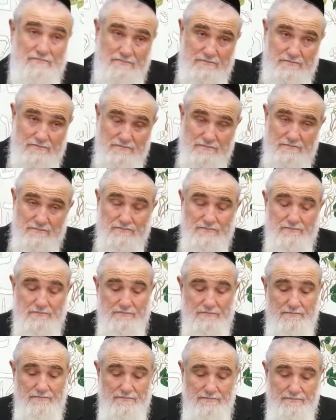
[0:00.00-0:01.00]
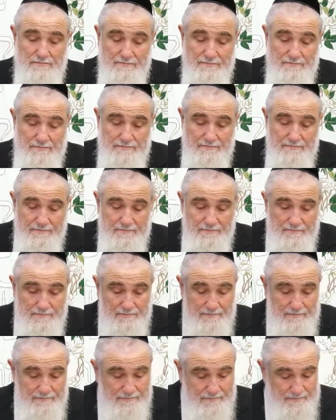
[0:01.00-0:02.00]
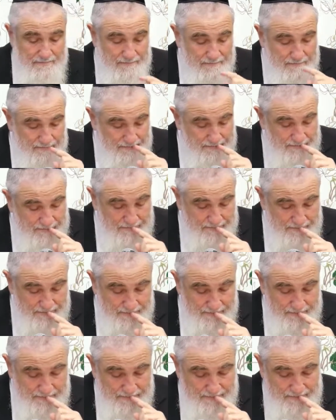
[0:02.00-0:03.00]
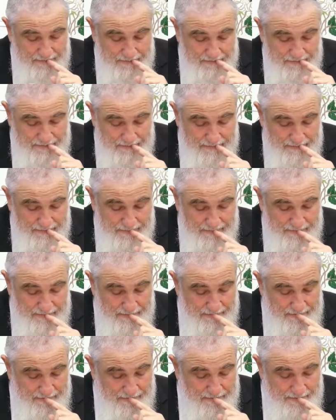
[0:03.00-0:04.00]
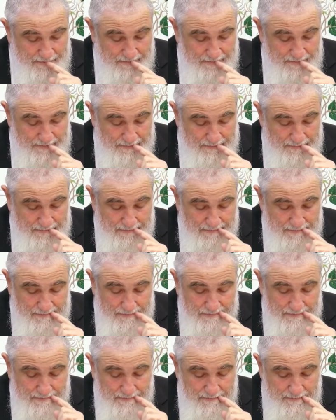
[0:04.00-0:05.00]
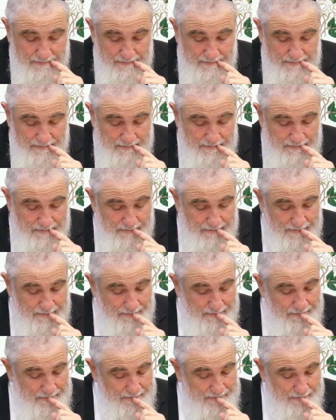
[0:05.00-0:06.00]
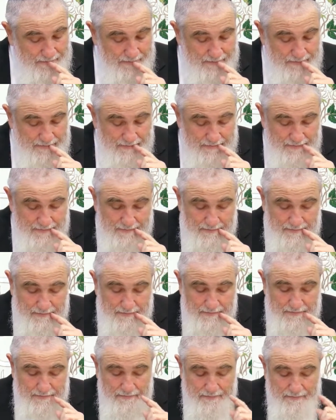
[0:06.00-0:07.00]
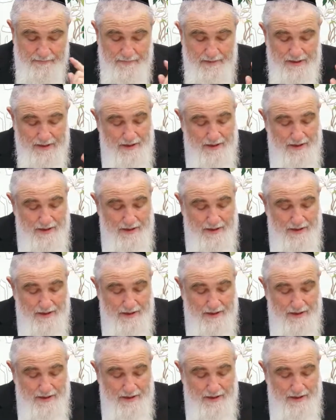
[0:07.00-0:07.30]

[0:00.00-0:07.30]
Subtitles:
(no one is talking)